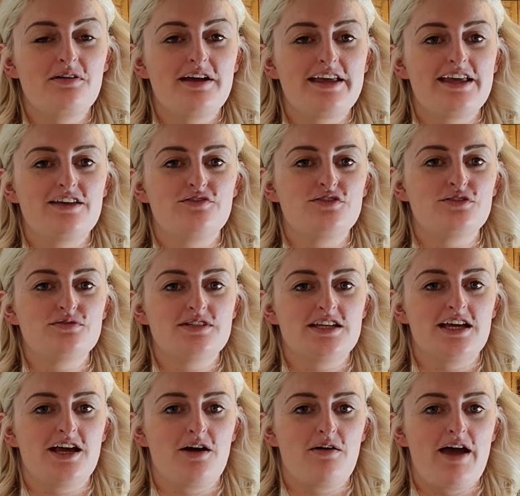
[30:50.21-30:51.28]
If you did,
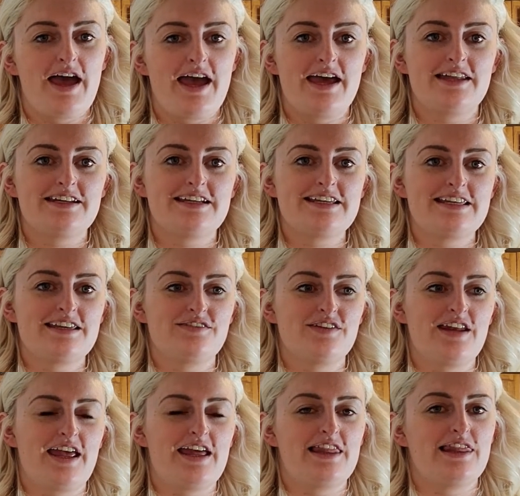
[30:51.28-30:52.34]
go ahead and give it
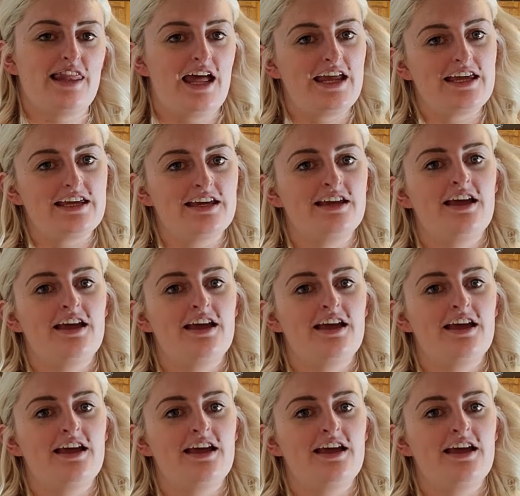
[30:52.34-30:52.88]
a like.